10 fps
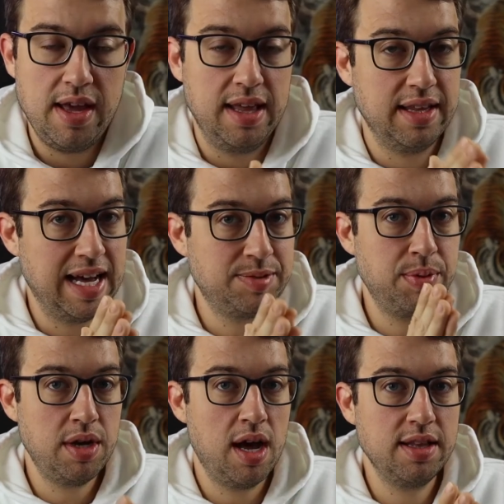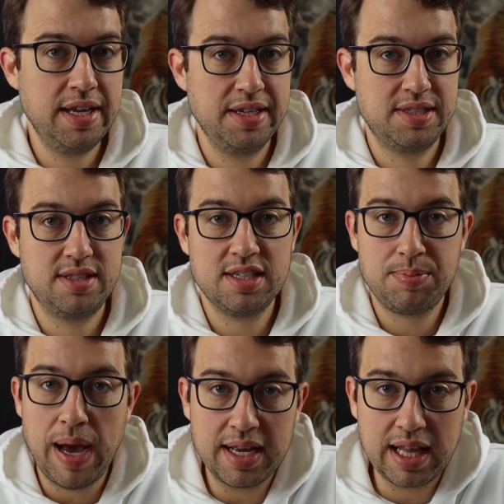And last but not least, the
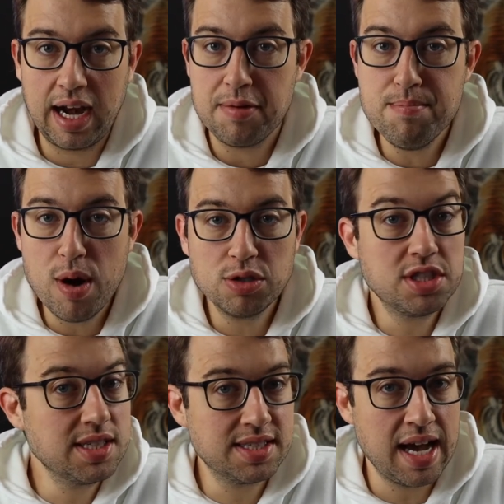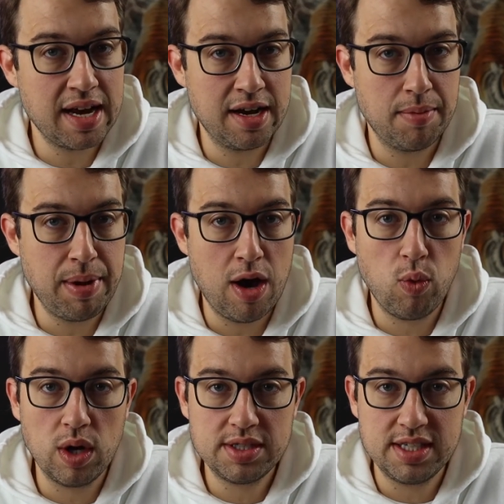SPAC that I'm most excited about
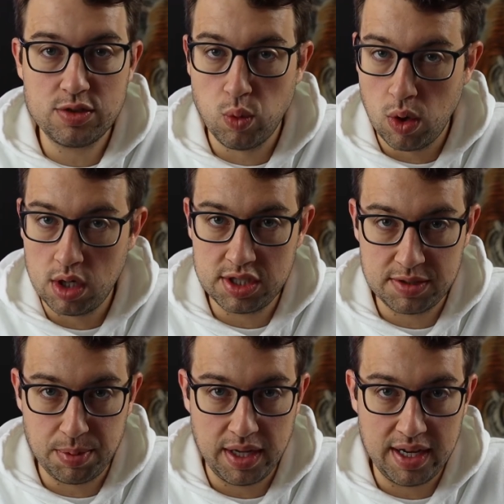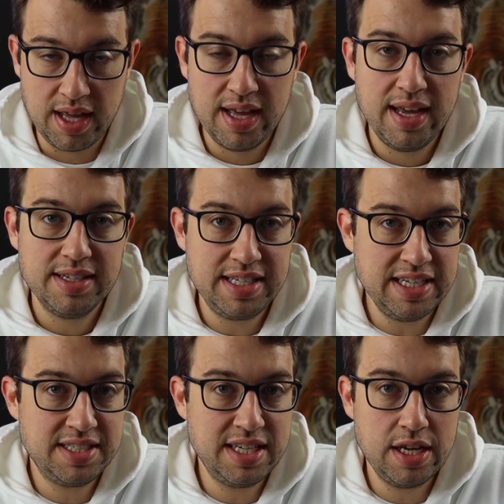once its warrants split,
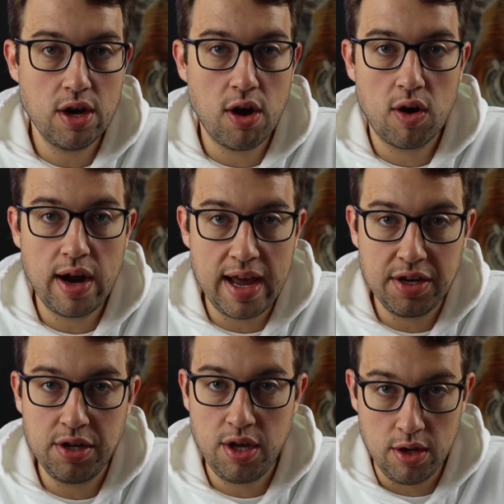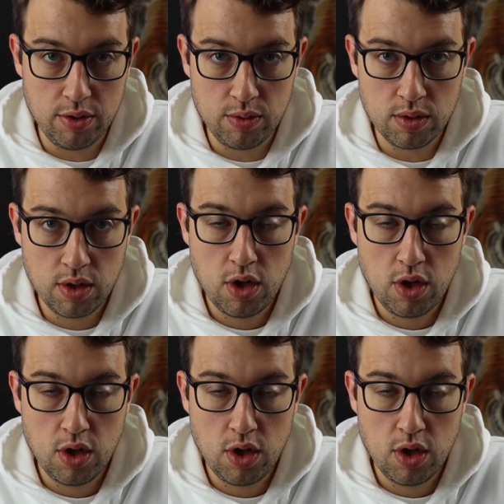DCRNU,